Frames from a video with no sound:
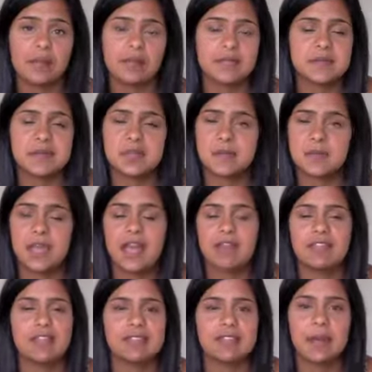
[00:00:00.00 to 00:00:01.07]
especially when you have
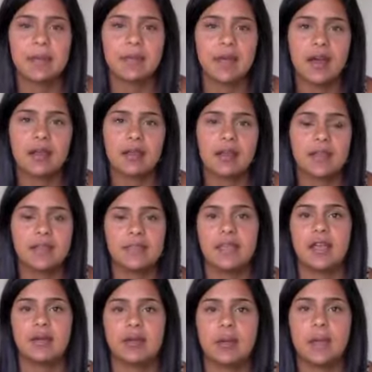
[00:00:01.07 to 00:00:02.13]
things like banana in
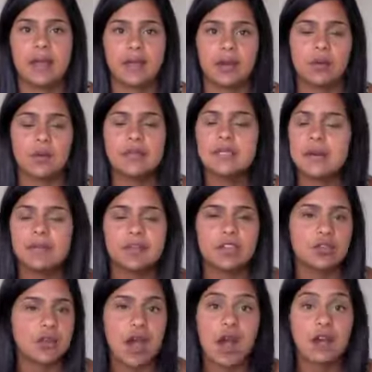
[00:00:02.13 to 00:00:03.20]
there or mango or something, you
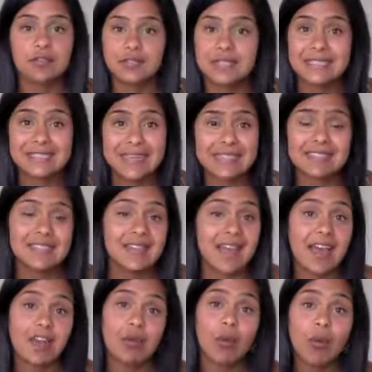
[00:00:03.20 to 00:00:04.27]
can't really taste it
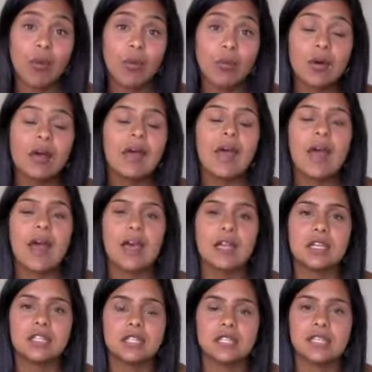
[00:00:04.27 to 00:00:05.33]
at all, and
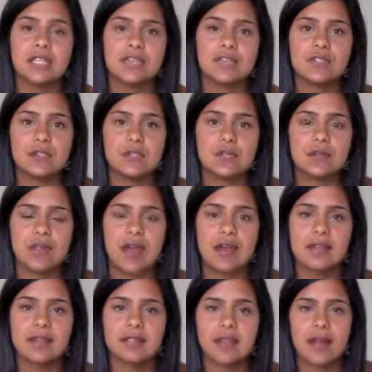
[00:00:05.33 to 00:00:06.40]
it just gives you
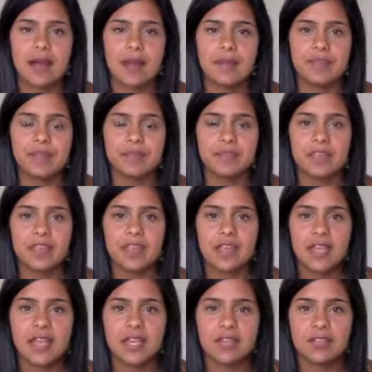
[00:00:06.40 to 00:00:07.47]
that
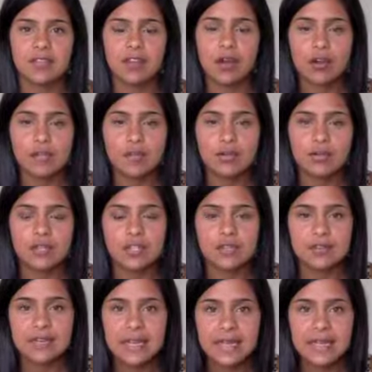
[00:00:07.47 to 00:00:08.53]
hit of chlorophyll that you
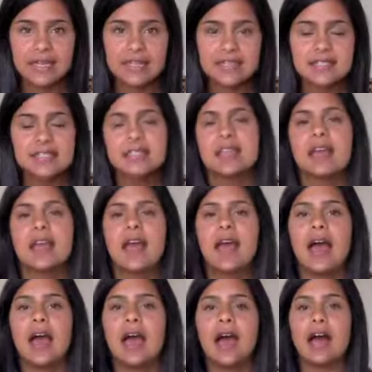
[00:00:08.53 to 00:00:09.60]
need.
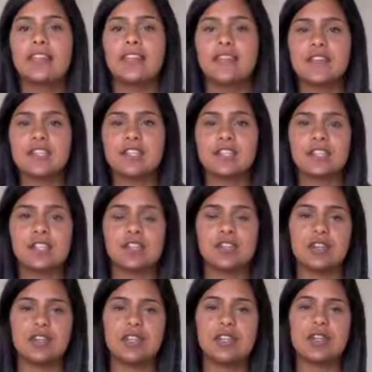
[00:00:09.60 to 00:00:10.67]
Other veggies that you
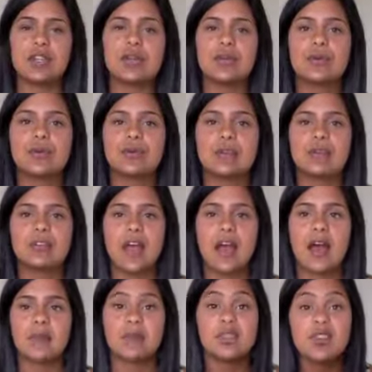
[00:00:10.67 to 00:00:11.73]
can include,
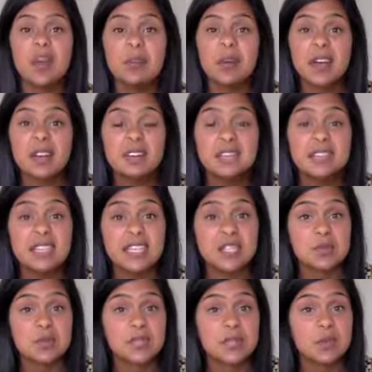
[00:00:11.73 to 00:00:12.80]
cucumber tastes
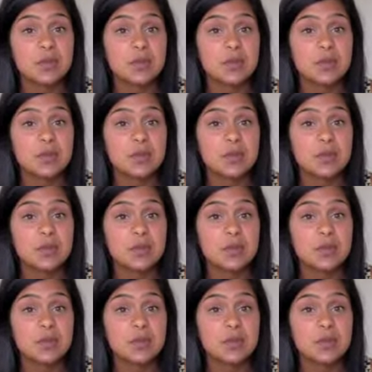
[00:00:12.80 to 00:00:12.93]
really good